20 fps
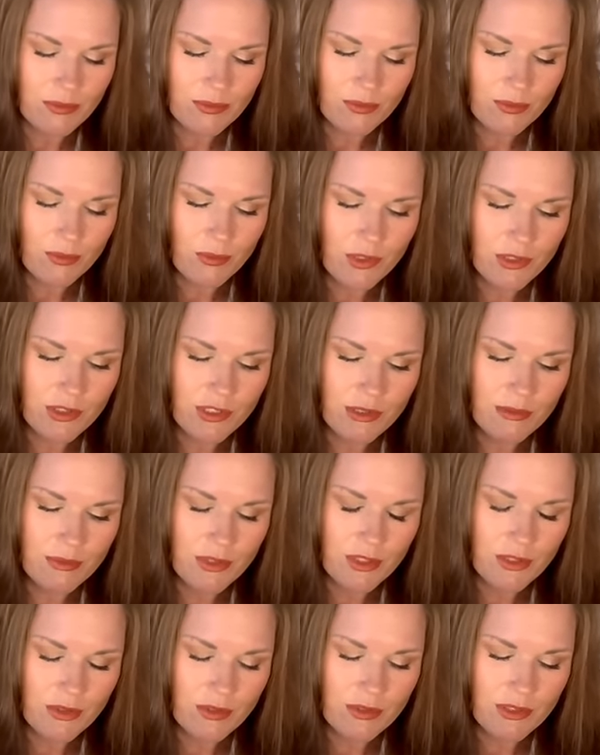want them to
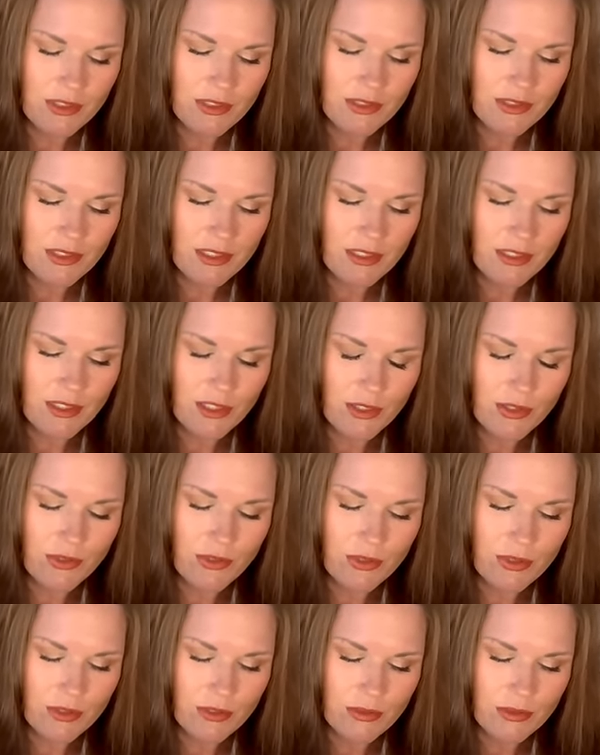do this, that, and the
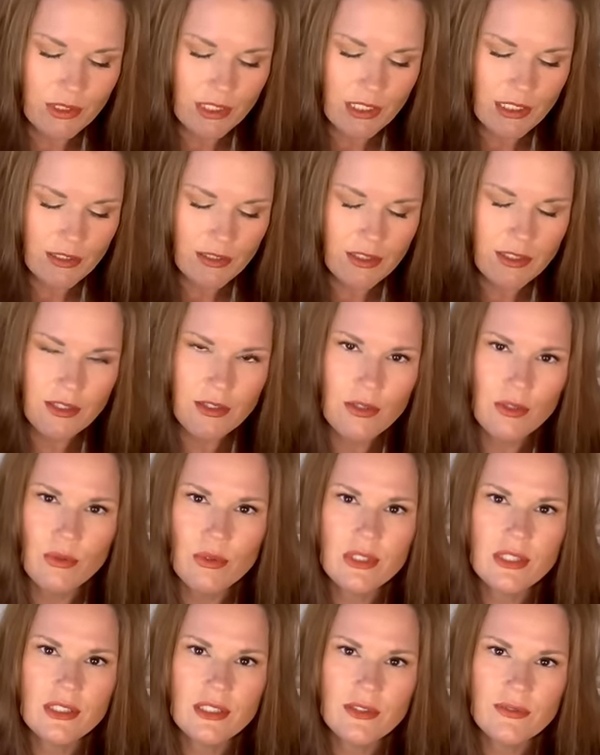other, and then they're
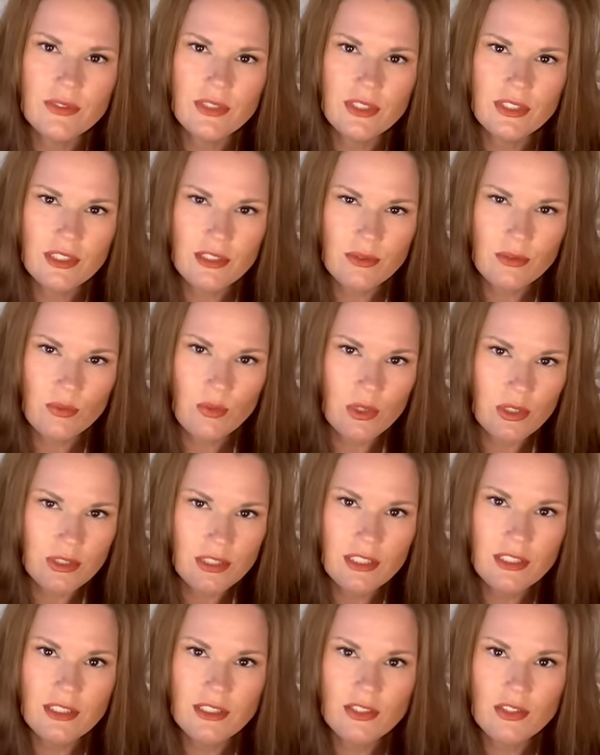always left in want
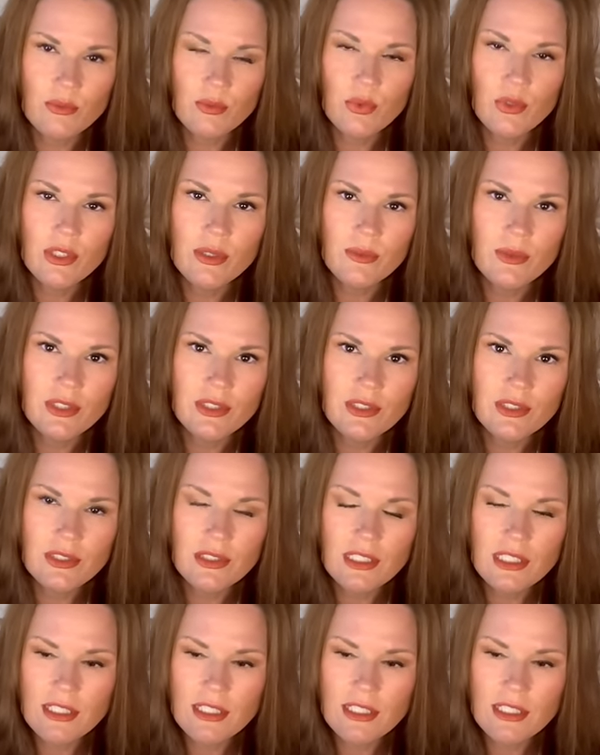and disappointment.